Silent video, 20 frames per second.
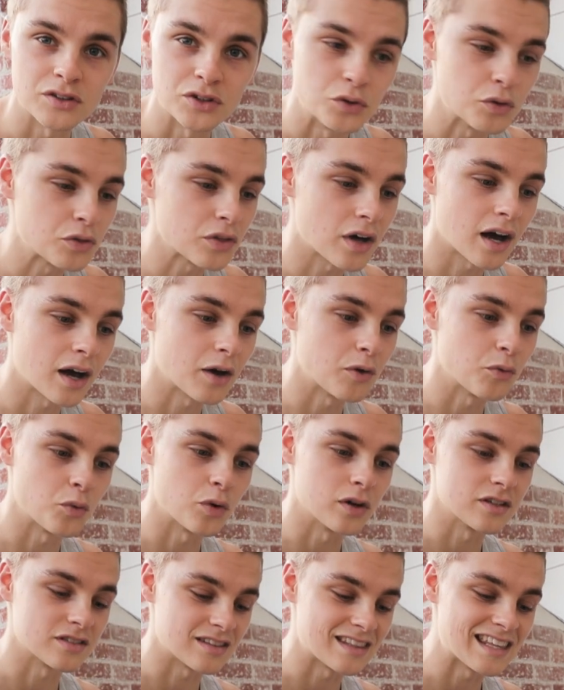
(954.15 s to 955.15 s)
you thought
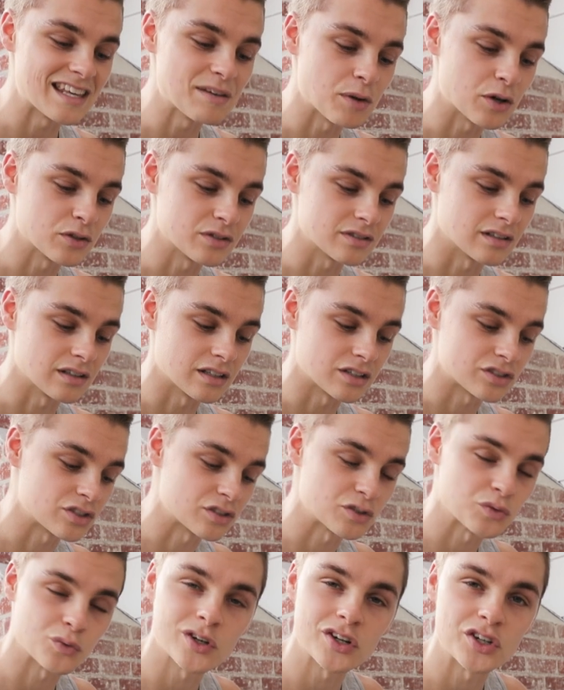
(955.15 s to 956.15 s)
was the most
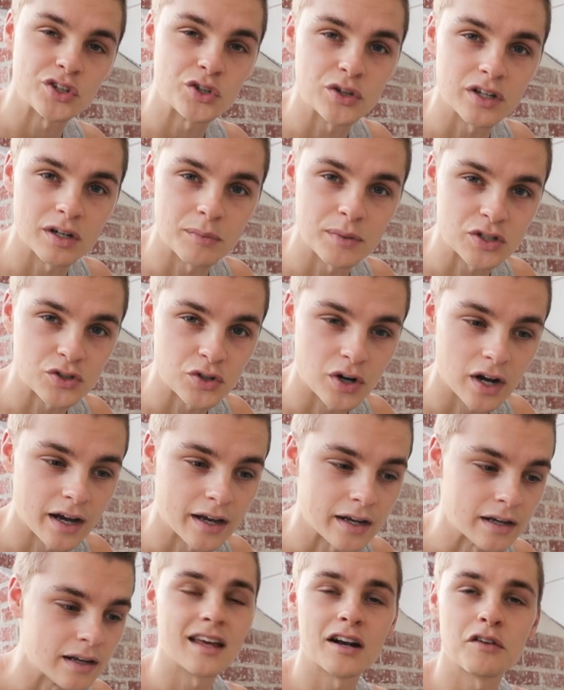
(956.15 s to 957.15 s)
delicious. What are you gonna be trying?